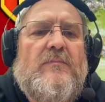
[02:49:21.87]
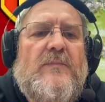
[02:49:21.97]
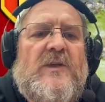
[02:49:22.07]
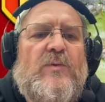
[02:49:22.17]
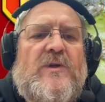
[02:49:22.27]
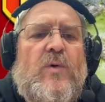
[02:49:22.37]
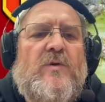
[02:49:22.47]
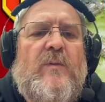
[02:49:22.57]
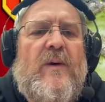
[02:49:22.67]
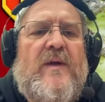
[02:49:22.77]
She was
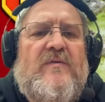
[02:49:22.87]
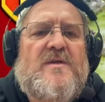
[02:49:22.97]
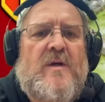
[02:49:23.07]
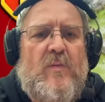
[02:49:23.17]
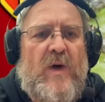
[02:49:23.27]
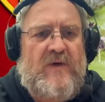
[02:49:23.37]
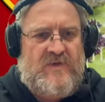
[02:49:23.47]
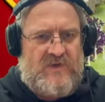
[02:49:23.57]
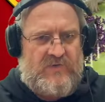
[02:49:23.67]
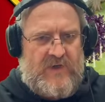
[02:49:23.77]
torturing me by giving snow paths
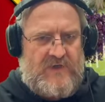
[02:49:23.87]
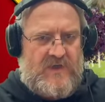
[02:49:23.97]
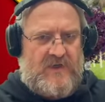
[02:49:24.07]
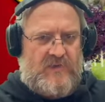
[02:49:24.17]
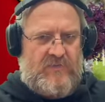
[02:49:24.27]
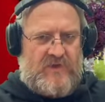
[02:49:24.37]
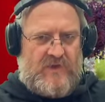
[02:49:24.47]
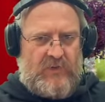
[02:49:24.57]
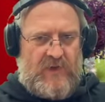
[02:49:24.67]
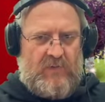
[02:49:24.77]
and train sets and was
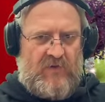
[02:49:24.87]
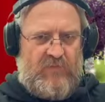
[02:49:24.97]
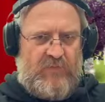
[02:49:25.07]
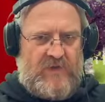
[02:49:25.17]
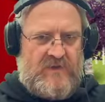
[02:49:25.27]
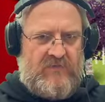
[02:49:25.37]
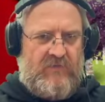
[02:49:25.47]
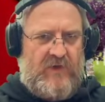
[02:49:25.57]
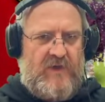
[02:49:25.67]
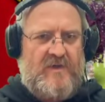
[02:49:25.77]
showing them off because of
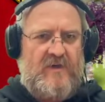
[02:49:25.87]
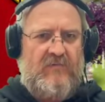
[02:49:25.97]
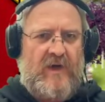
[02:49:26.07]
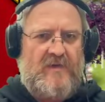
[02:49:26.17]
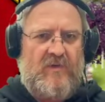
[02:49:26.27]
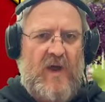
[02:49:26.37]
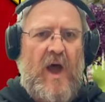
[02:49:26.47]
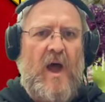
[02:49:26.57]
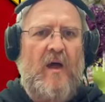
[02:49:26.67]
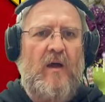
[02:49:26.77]
Ricky, said Russell. Huh?